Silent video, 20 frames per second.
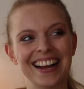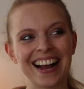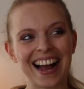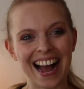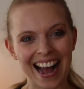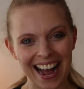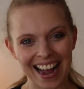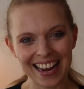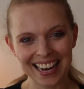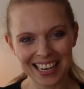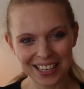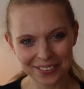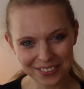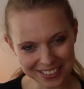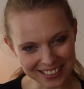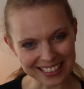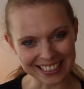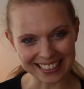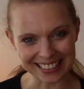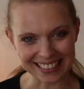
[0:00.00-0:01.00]
I have
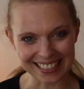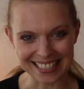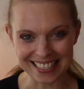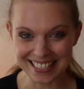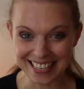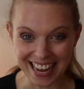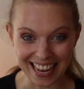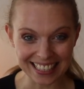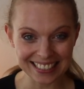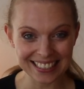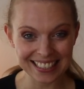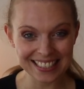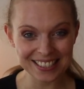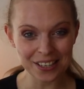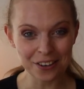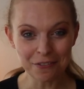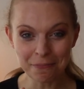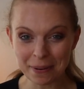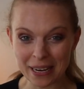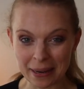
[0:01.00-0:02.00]
seen dozens
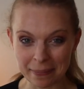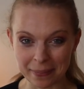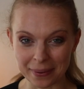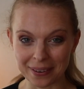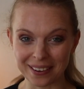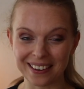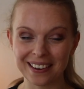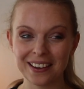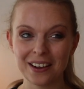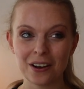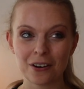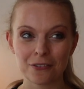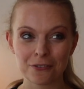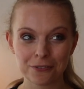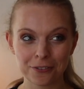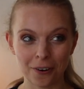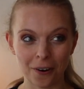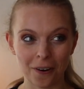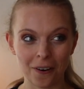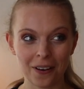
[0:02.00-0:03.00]
of people
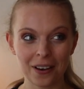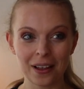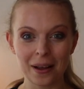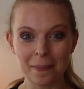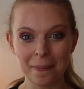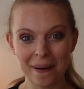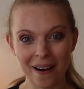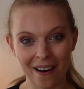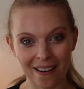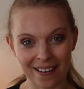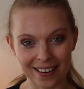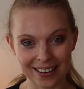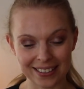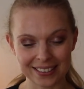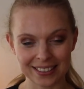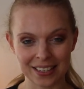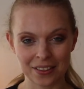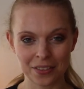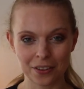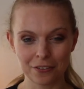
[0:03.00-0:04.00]
fall
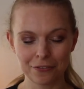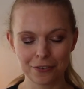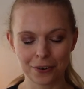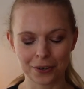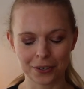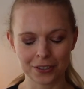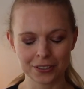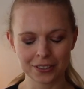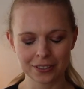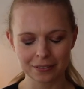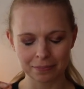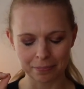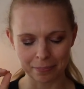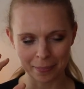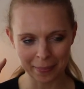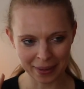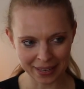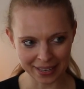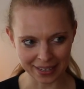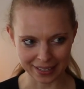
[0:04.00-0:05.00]
apart in the first
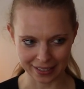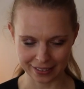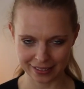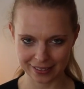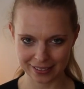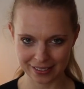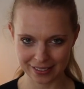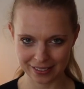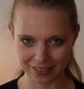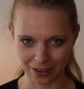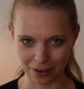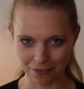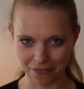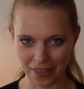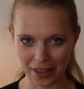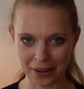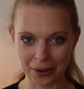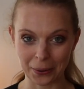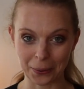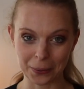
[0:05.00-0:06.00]
minutes of
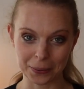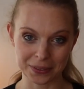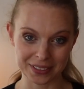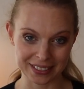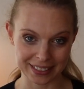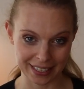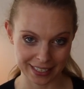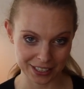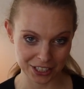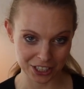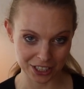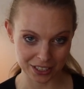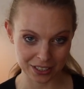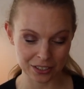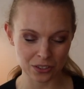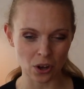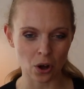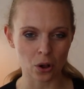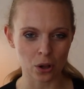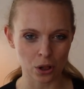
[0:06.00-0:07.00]
their
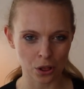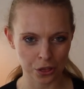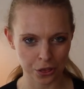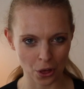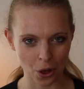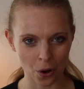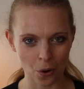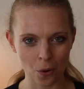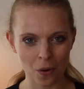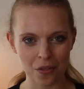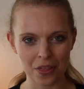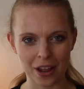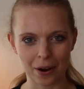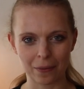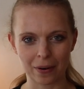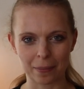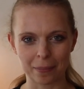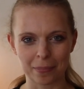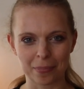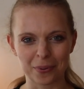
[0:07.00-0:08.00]
negotiations, although they
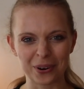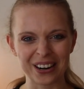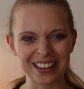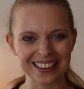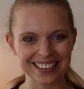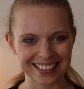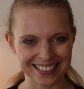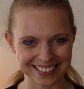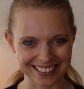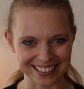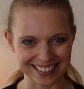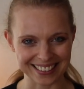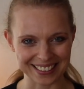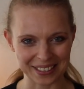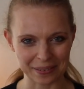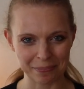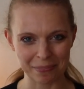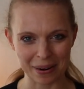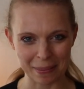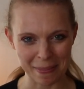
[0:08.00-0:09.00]
were
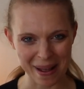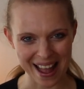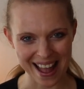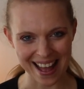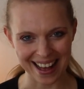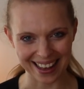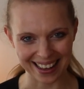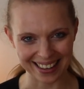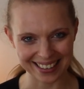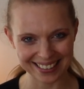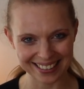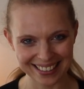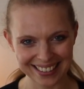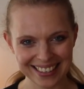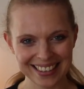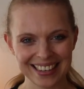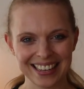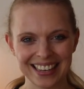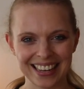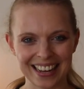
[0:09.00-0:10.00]
brilliantly prepared.
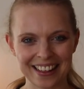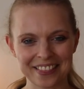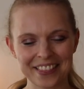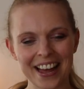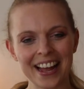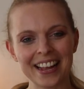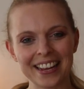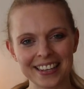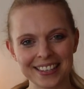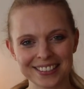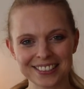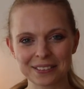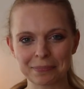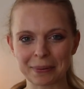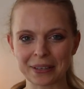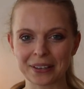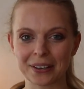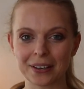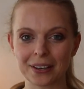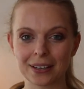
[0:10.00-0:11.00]
And that is
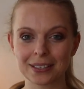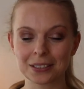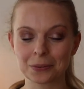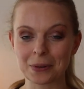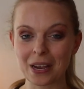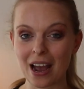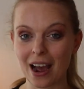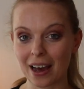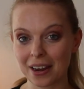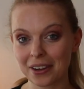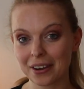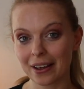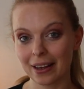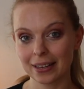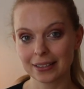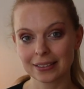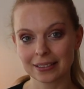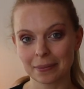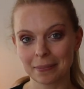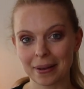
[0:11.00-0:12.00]
because we
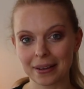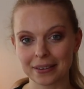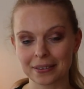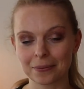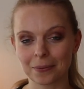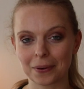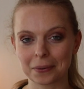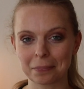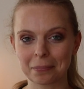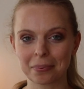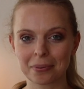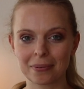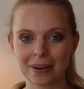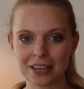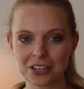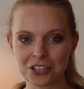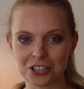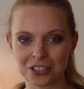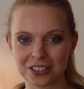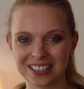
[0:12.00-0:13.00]
underestimate what
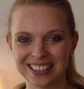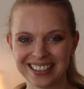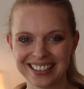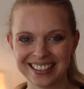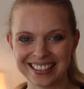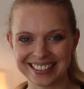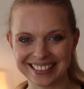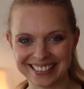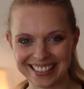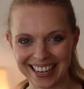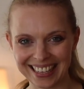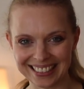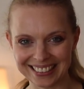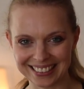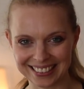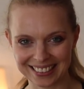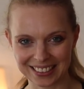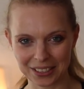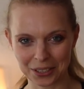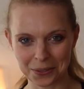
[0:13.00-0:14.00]
pressure
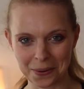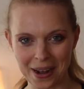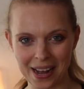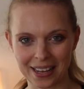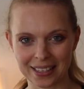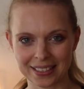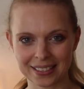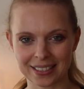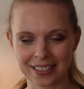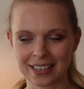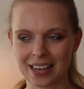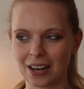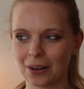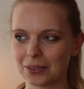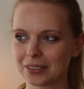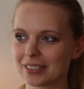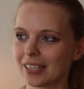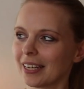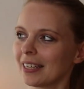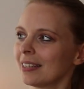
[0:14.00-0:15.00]
does to us and
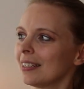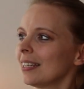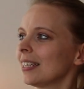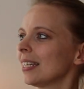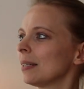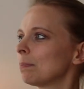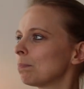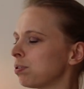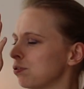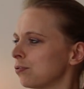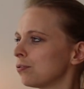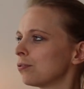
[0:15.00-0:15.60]
how suddenly